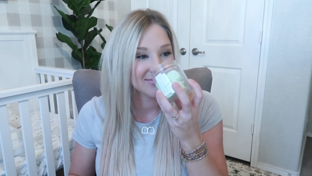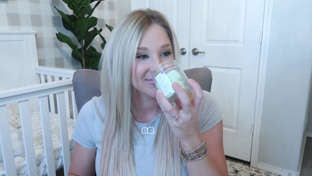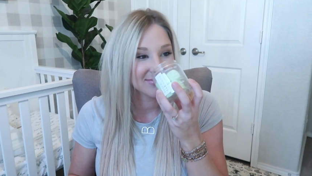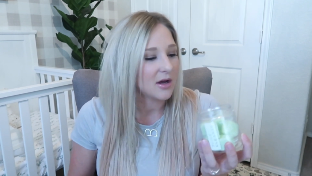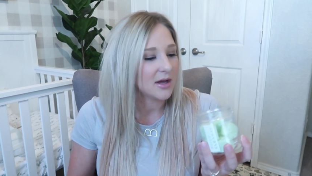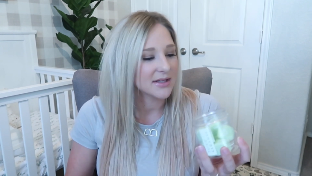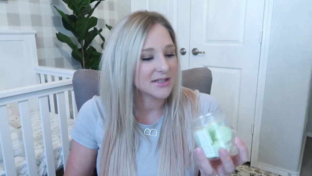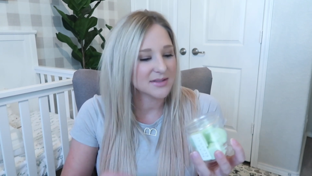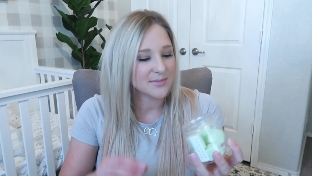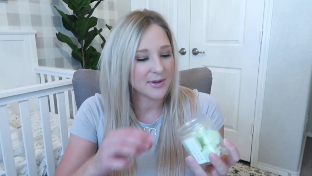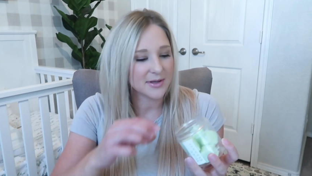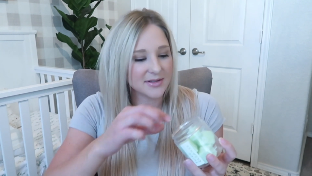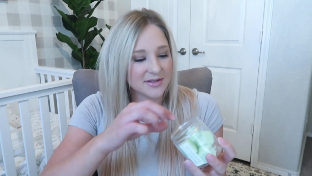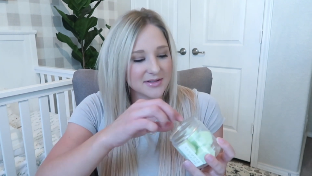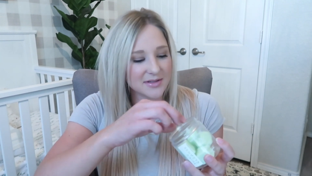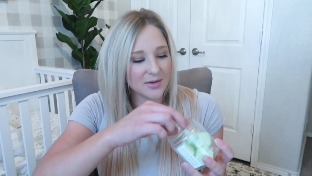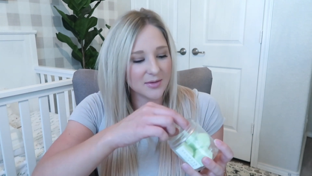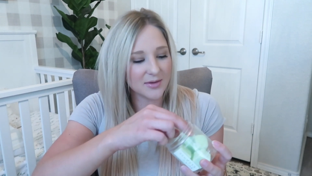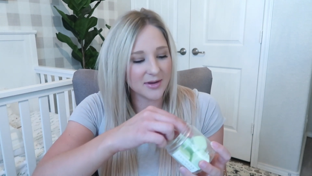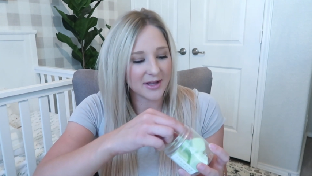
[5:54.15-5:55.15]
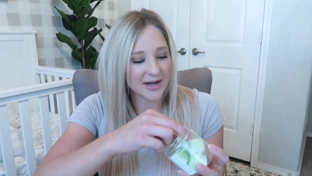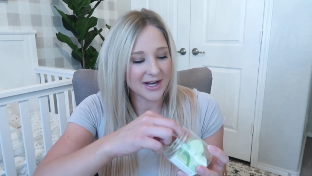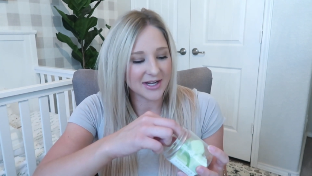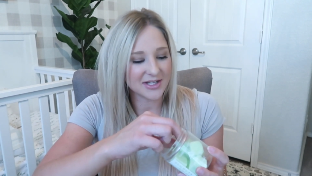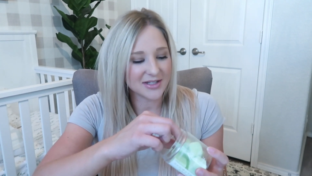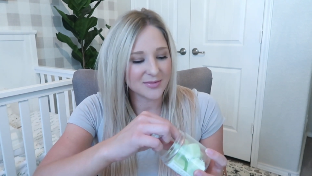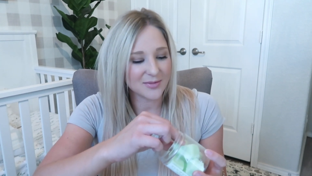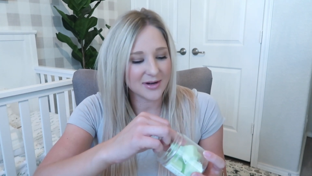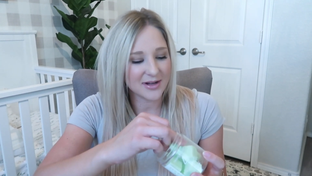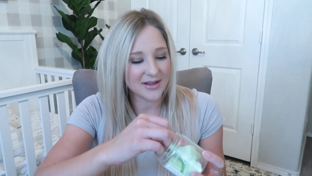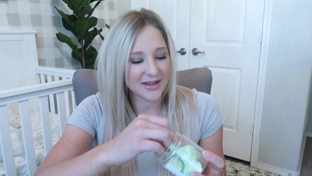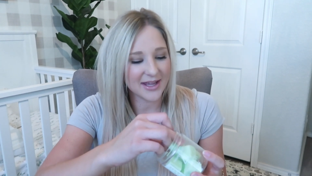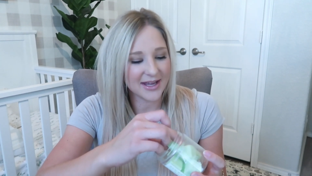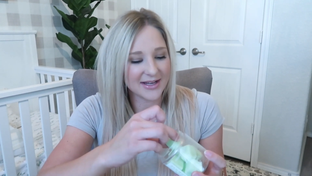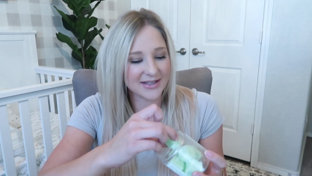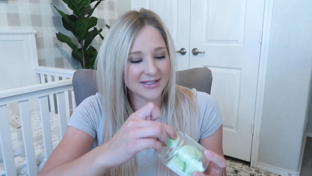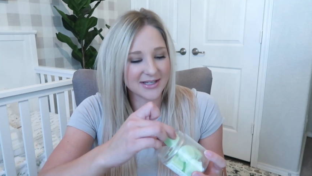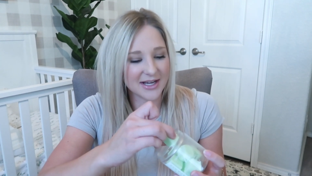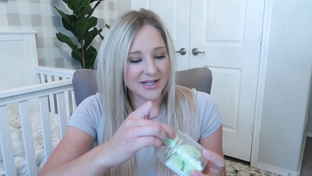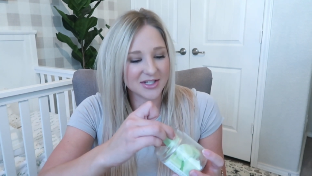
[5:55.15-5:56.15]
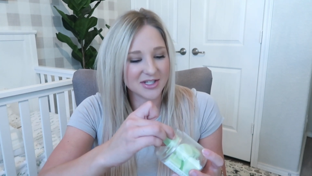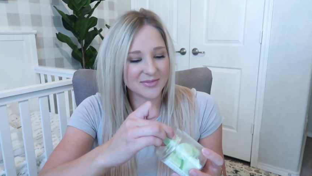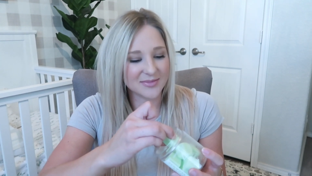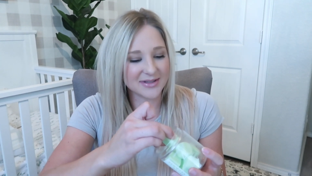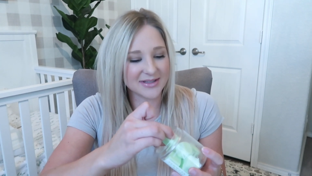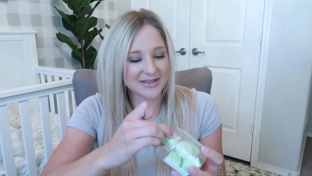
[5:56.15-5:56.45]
Oh, it smells so good. I just want to like touch them